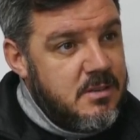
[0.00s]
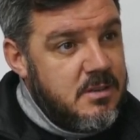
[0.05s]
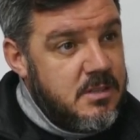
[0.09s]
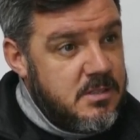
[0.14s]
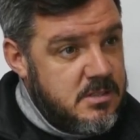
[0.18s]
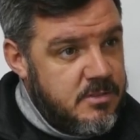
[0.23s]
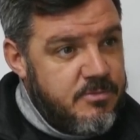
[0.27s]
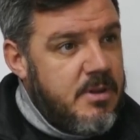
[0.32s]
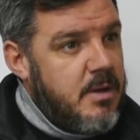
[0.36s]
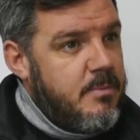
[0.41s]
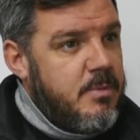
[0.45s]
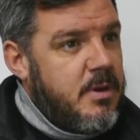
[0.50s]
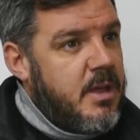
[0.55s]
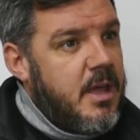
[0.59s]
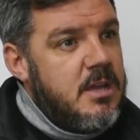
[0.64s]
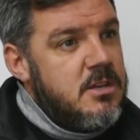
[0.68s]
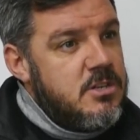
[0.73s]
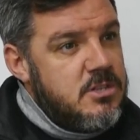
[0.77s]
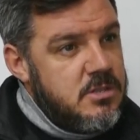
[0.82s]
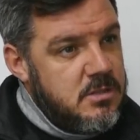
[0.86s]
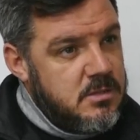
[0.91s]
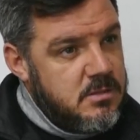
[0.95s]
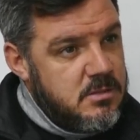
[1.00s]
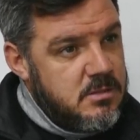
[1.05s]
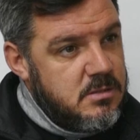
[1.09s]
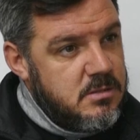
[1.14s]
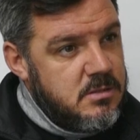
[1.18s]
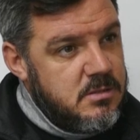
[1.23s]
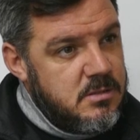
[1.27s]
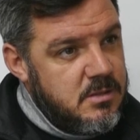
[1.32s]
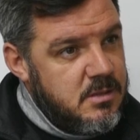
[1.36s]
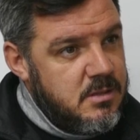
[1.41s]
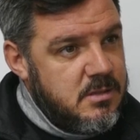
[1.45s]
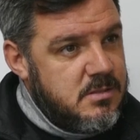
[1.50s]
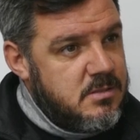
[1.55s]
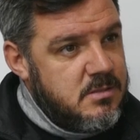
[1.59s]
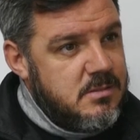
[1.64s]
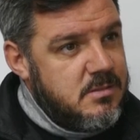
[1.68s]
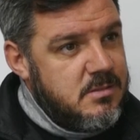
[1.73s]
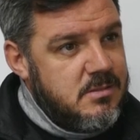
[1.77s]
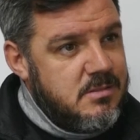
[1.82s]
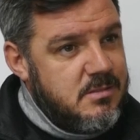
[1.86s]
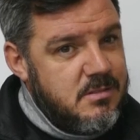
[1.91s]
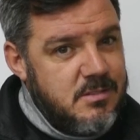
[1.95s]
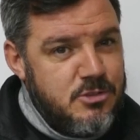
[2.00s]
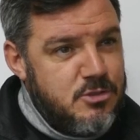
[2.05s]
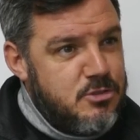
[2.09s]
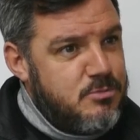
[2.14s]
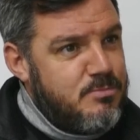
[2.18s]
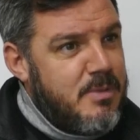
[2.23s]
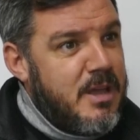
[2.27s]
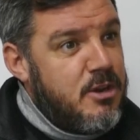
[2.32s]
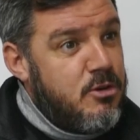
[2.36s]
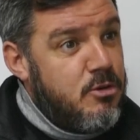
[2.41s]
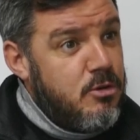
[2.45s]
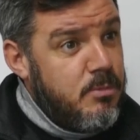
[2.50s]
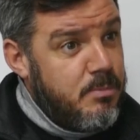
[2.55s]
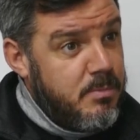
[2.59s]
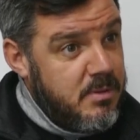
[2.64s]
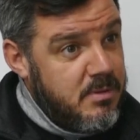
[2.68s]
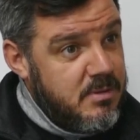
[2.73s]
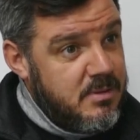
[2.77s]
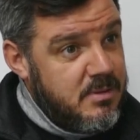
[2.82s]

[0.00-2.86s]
it's a fabrication. It's he's just made it up